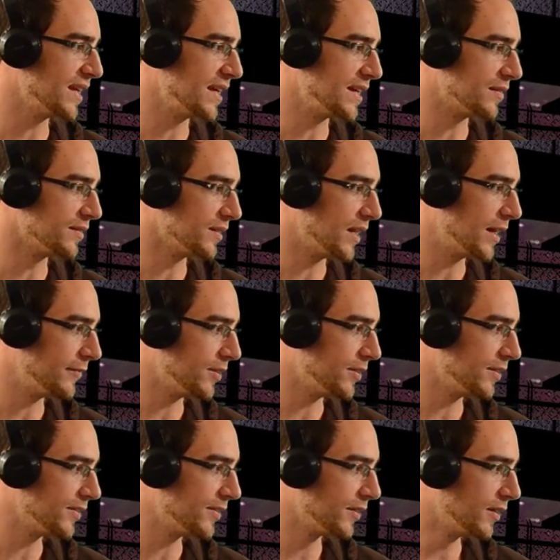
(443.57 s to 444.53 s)
later
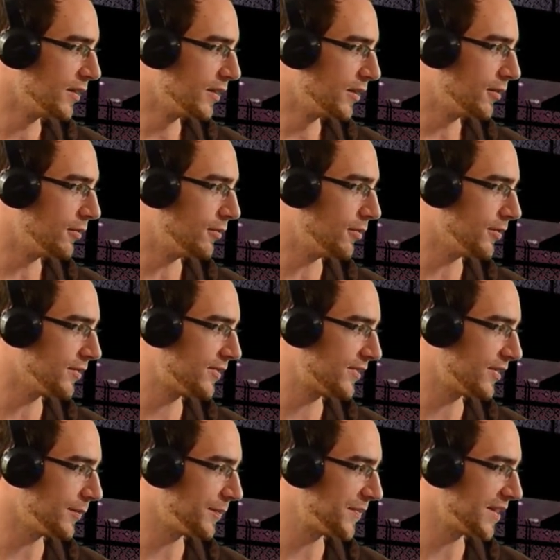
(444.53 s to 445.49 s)
levels or
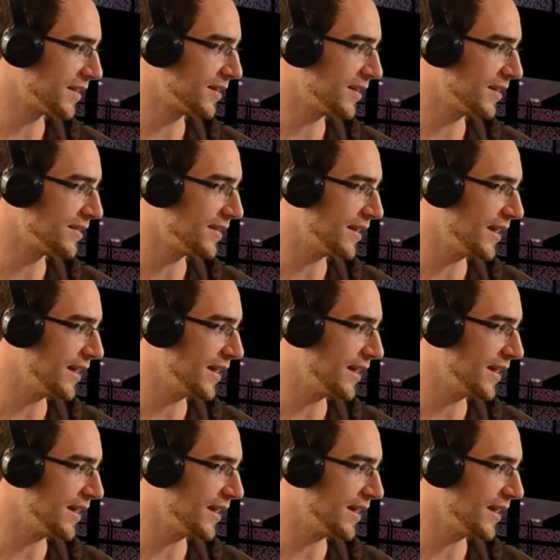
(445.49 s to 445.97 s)
something like